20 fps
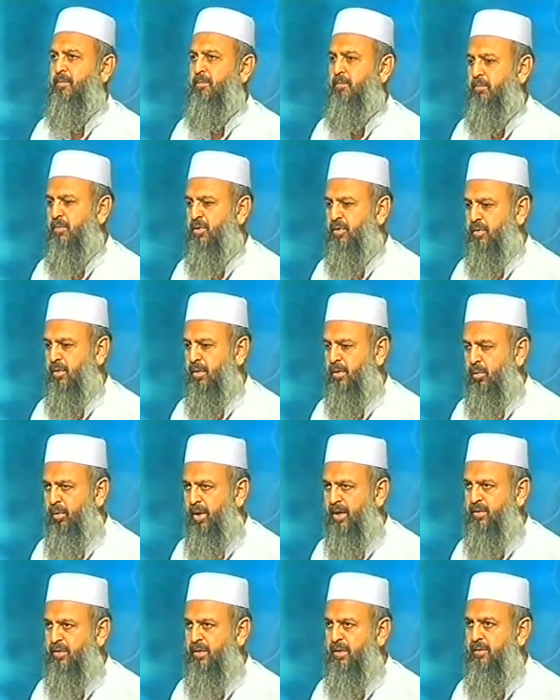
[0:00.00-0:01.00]
Mr.
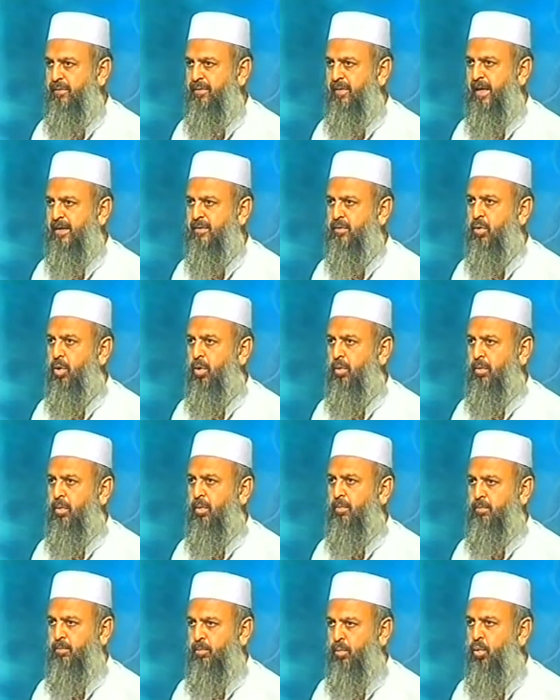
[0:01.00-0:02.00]
Nawaz Sharif has
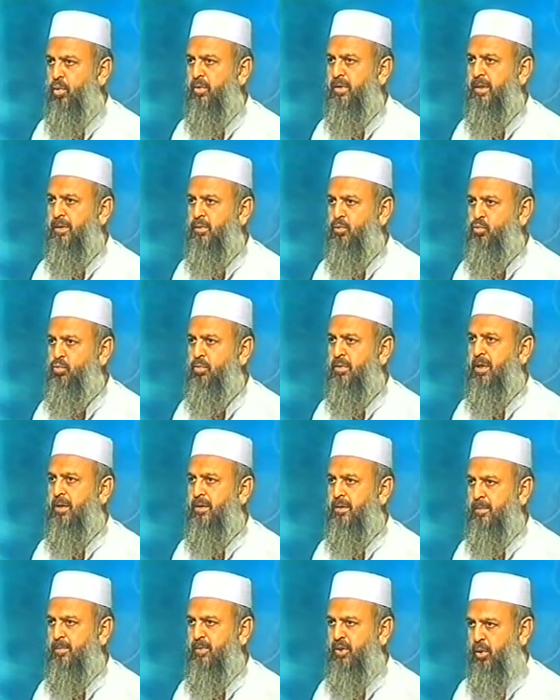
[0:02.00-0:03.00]
more than
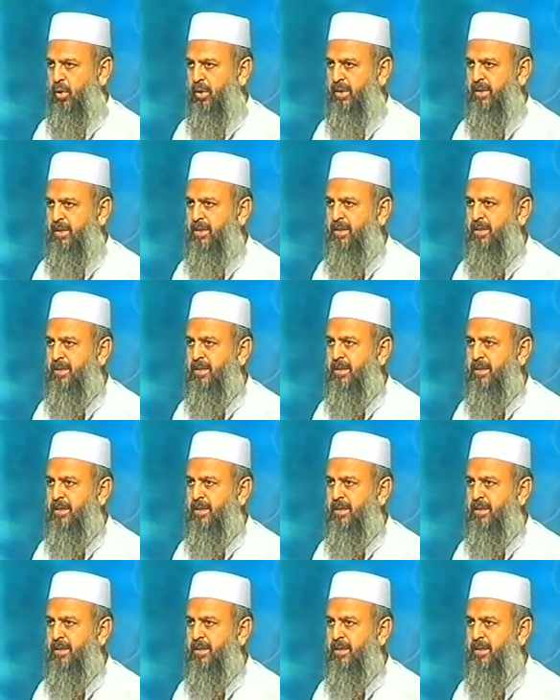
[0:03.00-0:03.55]
2/3 majority,